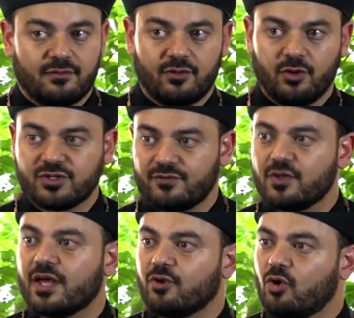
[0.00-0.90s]
Those of you
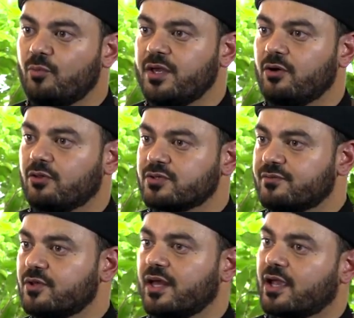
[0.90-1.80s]
that know me or those of
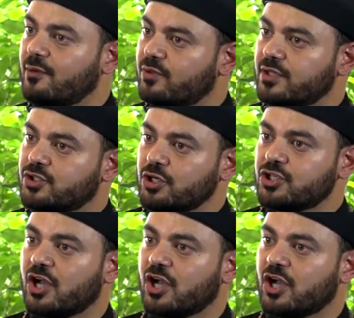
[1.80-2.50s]
you that come to the church,